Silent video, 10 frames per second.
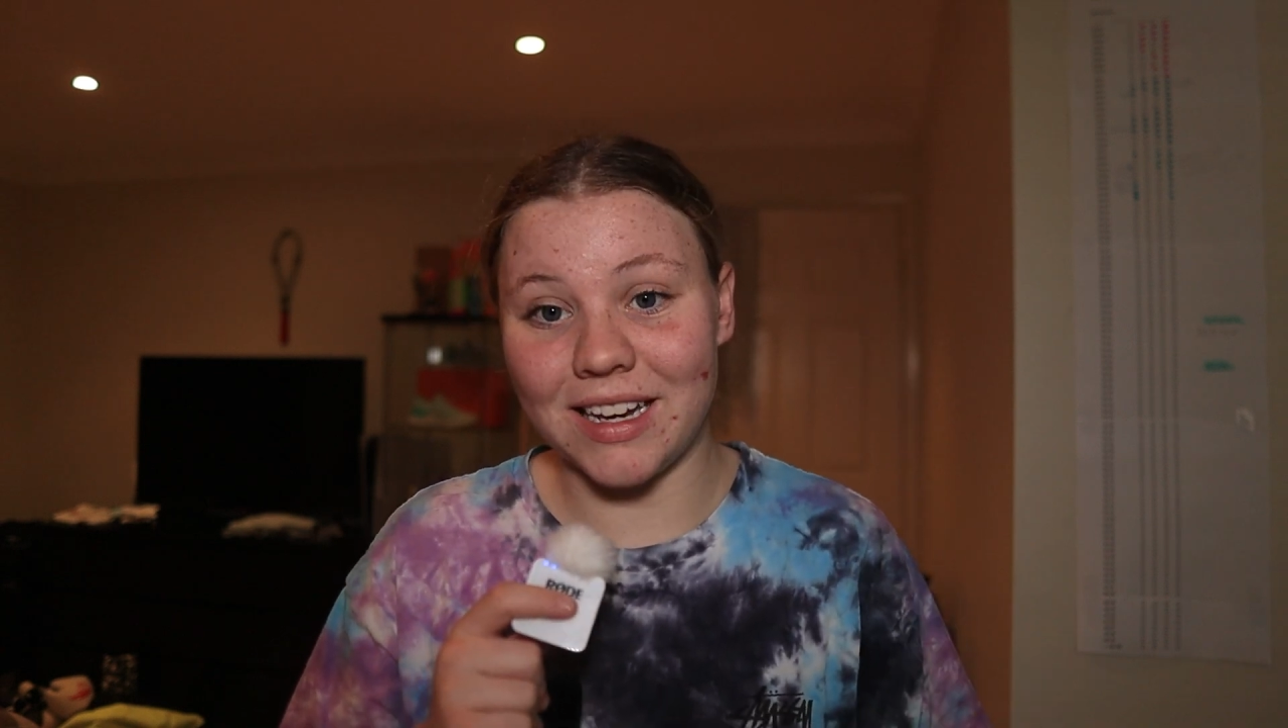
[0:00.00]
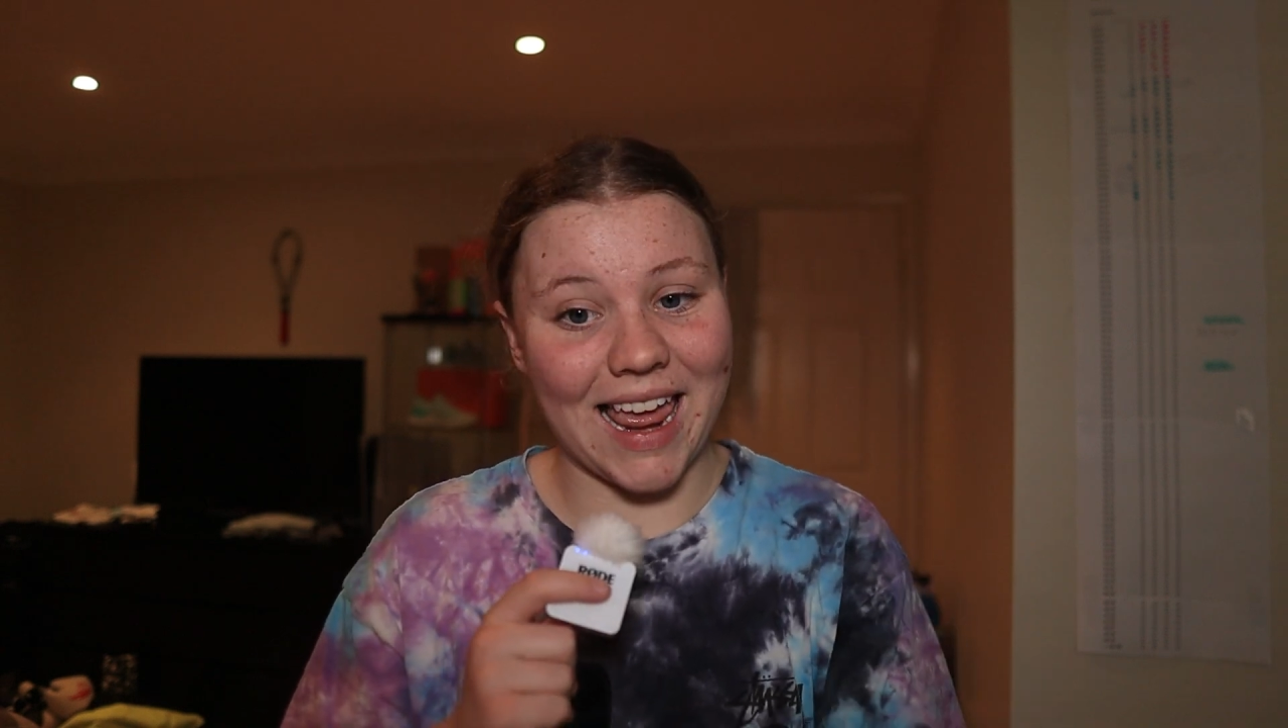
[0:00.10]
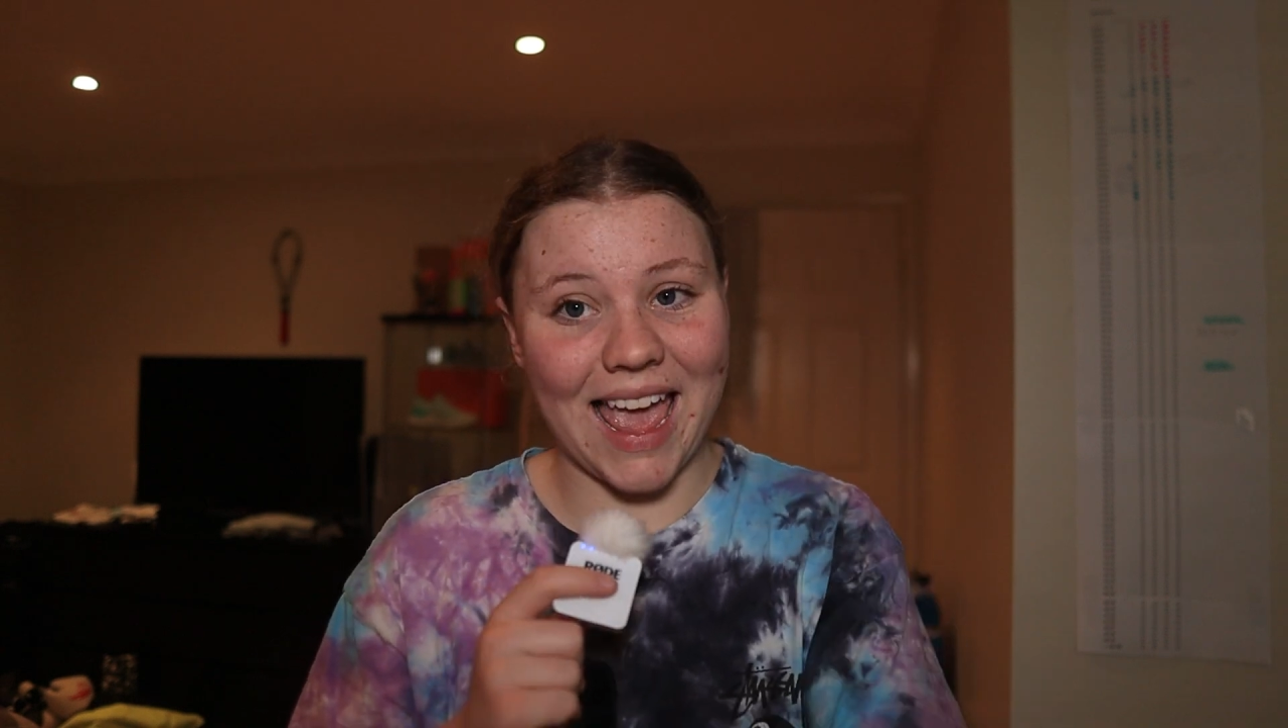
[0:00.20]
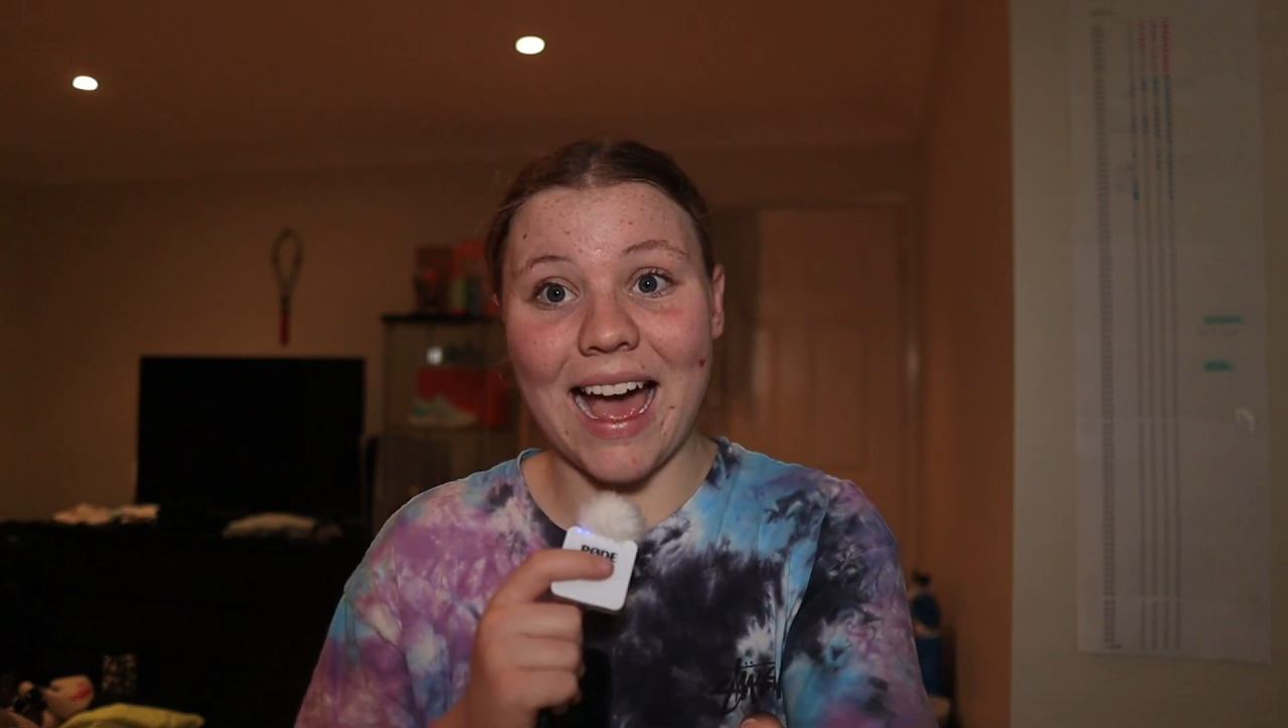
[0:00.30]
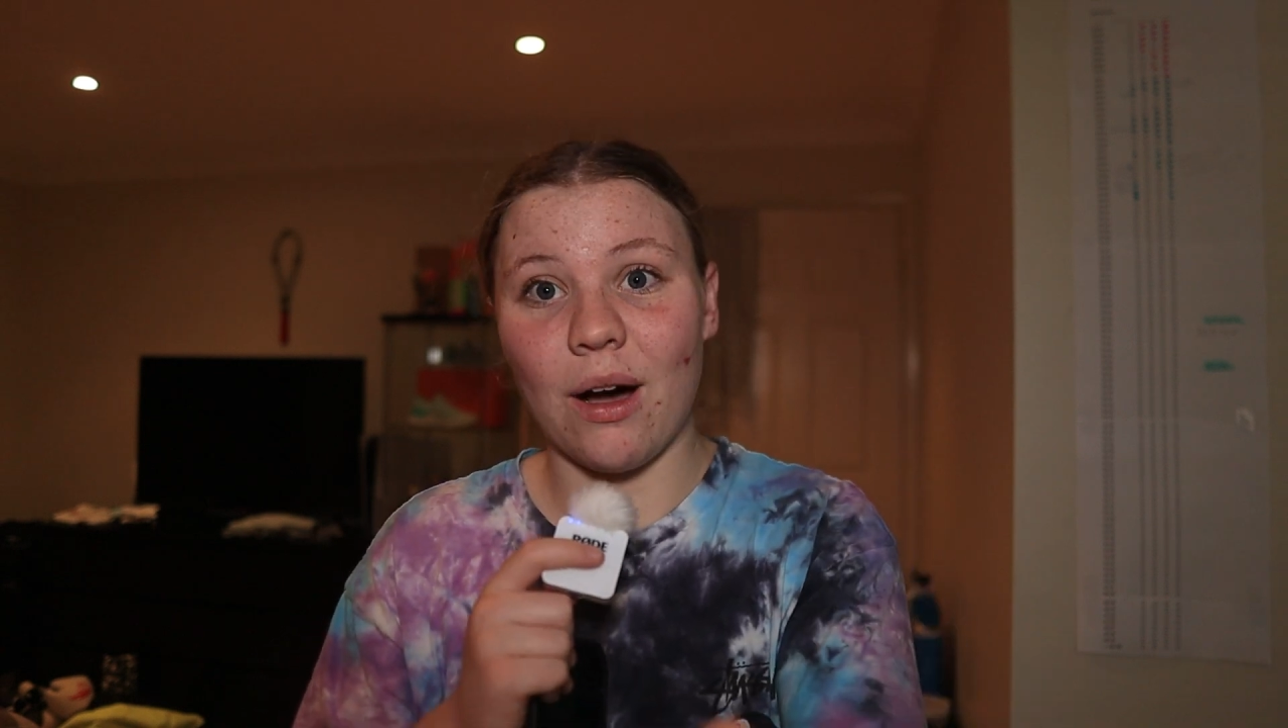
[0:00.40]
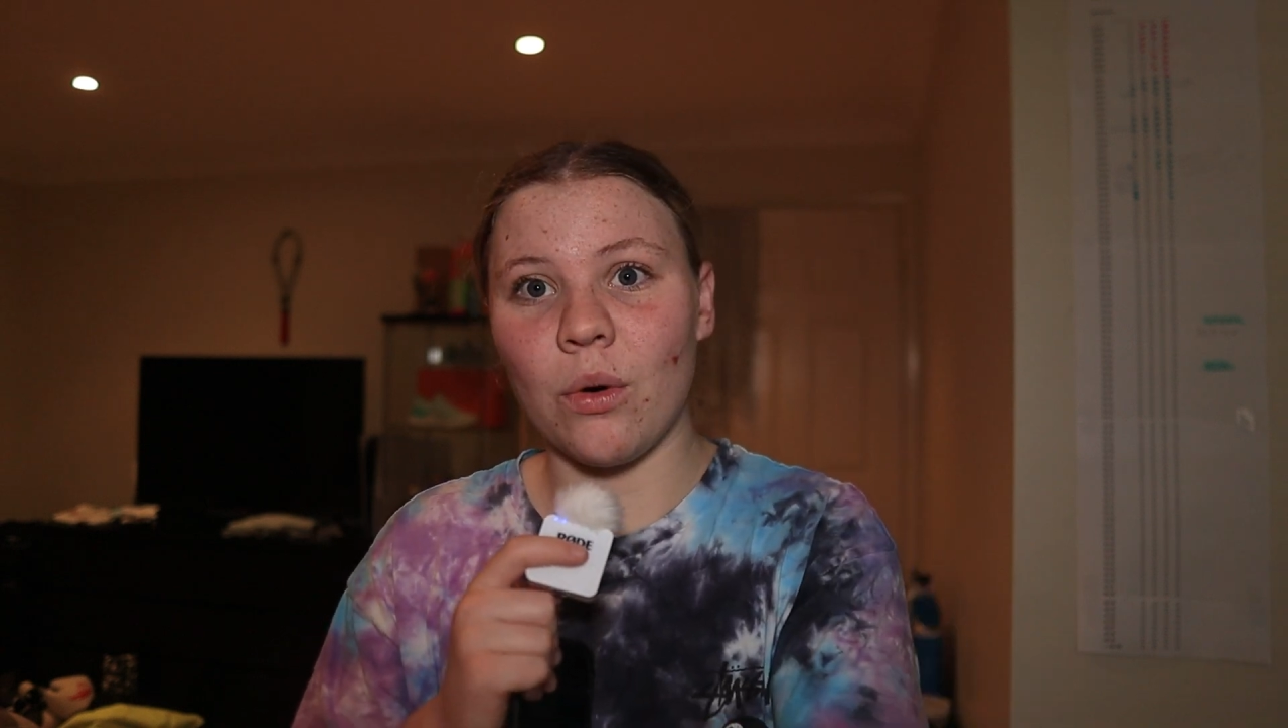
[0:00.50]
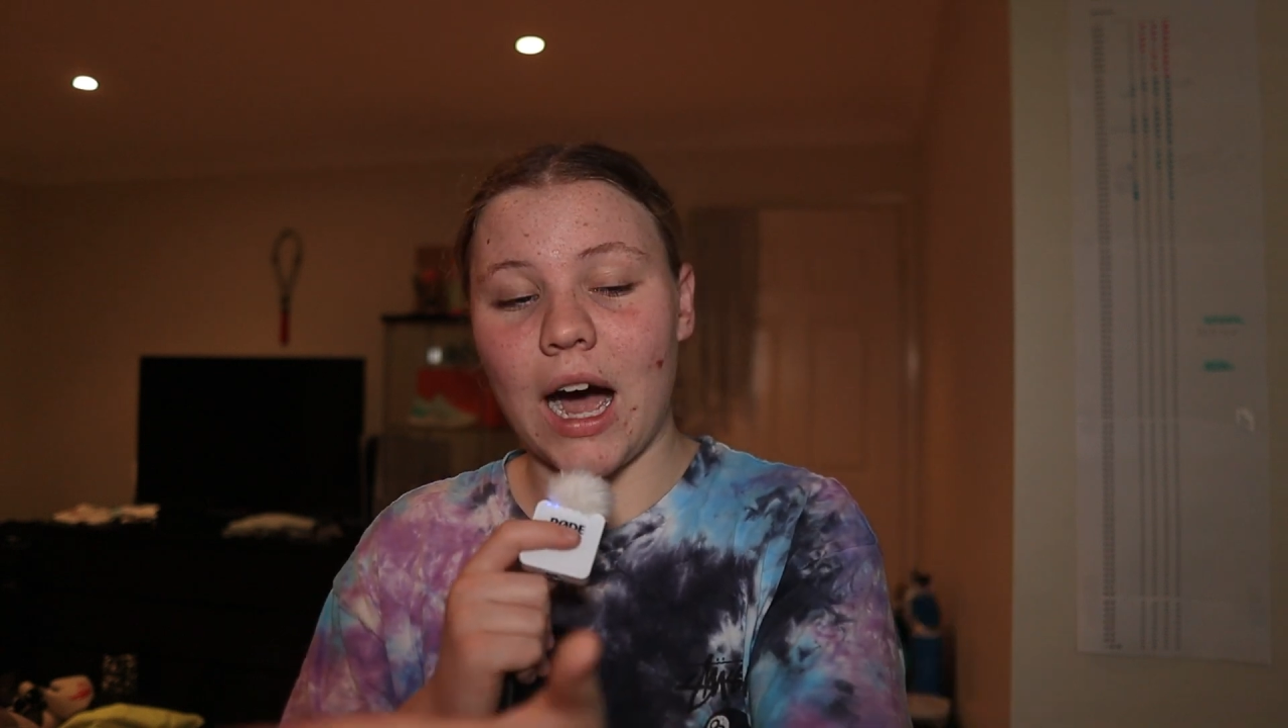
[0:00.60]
Now